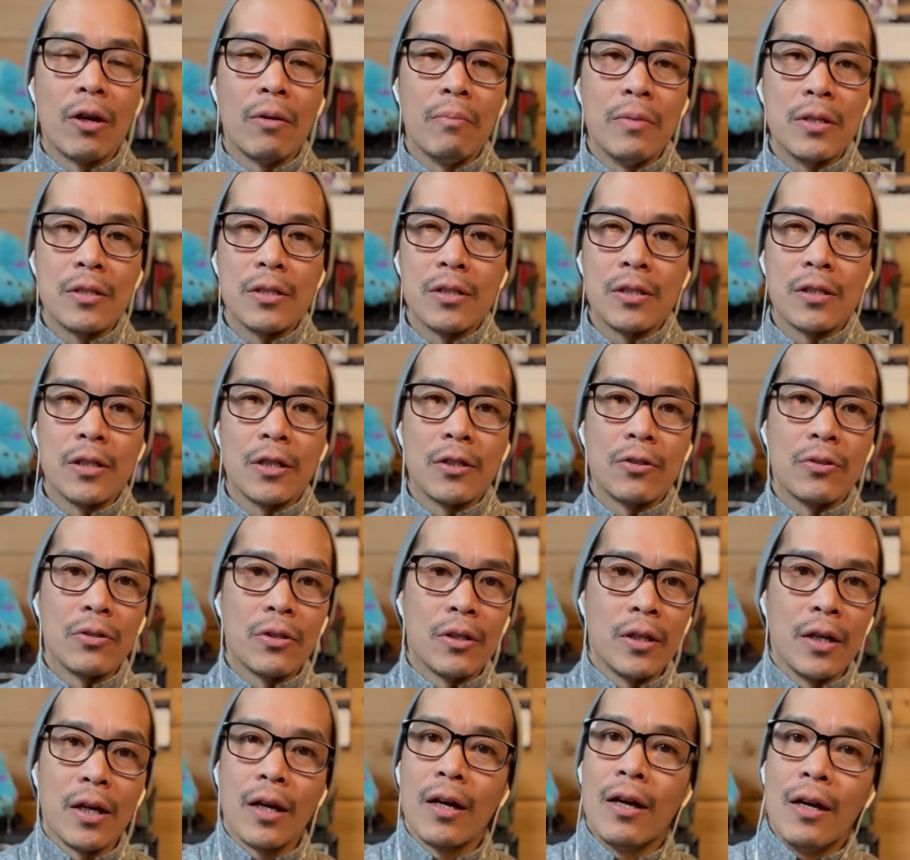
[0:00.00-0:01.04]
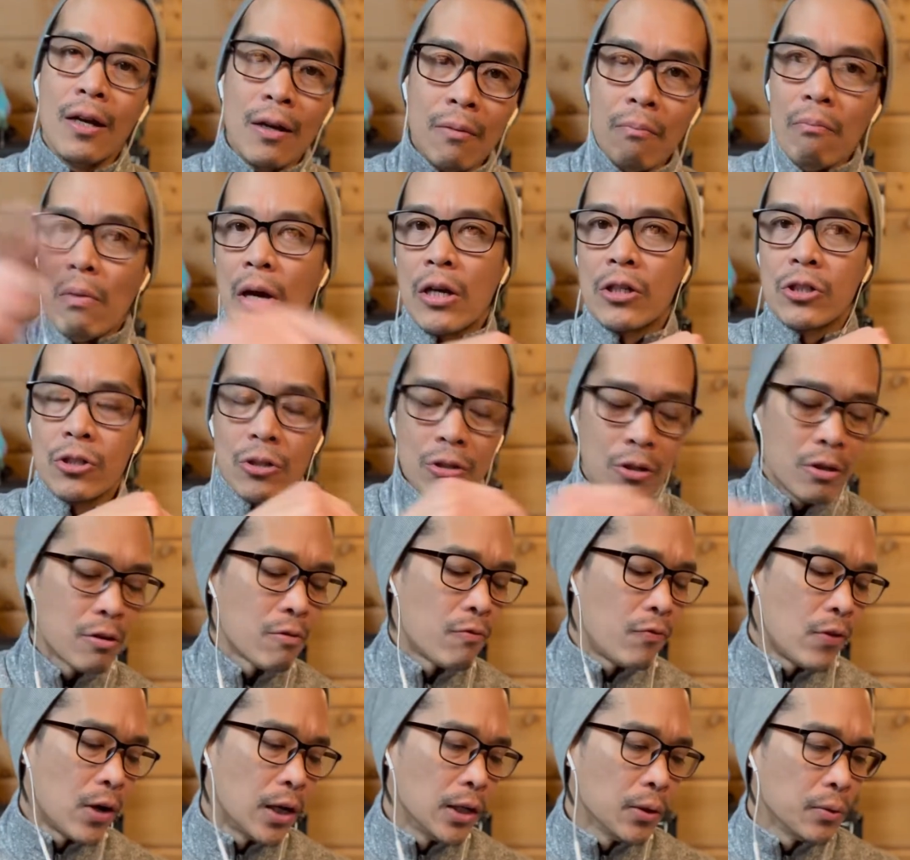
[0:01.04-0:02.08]
to miss a single thing. Make sure you're
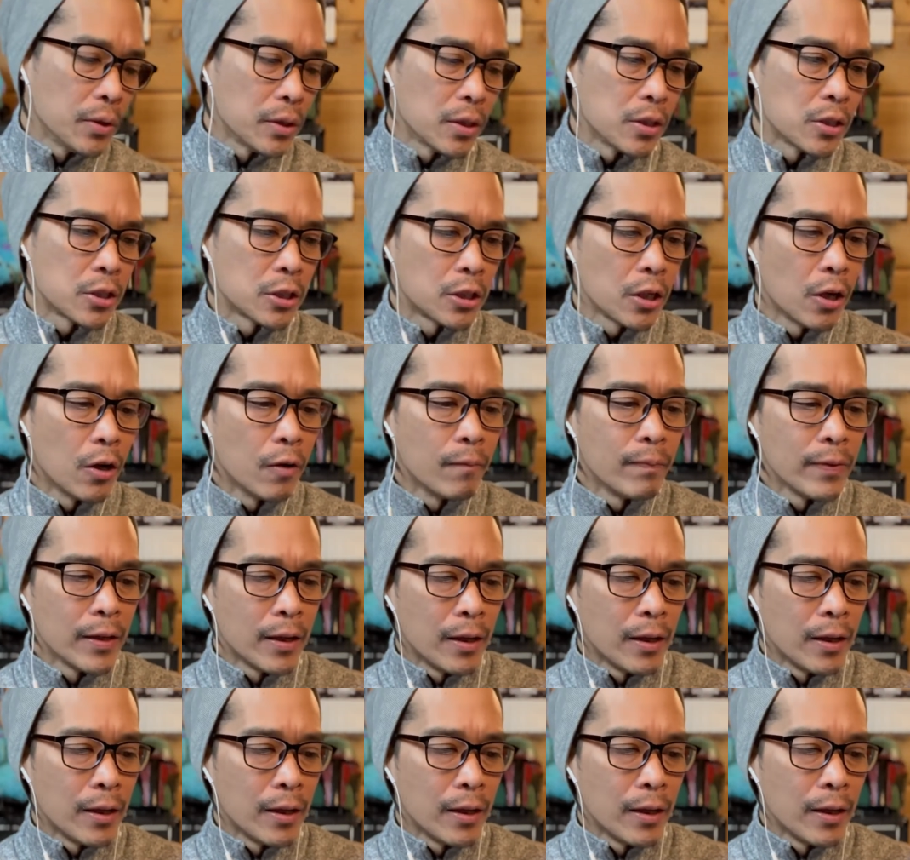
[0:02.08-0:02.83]
following the show.